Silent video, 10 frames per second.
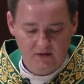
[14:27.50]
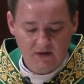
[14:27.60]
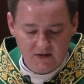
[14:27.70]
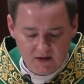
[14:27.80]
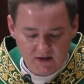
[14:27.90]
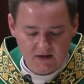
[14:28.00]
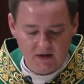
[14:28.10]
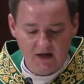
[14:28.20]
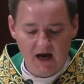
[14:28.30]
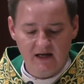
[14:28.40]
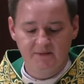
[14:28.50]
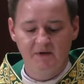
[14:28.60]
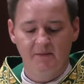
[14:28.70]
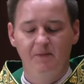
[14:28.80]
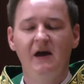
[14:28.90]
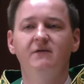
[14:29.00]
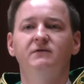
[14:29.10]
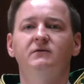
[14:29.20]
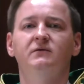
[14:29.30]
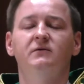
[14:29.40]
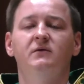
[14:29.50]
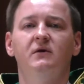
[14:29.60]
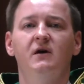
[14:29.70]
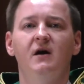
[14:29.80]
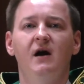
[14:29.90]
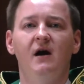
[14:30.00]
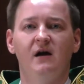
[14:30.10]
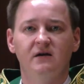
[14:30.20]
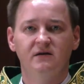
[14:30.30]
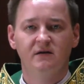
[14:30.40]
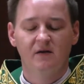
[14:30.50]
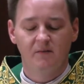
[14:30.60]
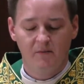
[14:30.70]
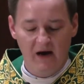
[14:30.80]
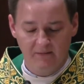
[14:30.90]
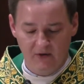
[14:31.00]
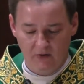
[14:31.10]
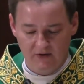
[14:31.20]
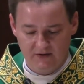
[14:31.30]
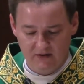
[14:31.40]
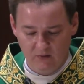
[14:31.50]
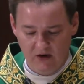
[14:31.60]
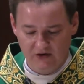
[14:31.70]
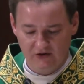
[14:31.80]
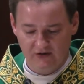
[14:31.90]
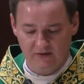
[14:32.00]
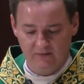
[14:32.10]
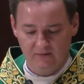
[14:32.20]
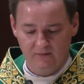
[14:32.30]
This is and has been a painful and mind-blowing situation.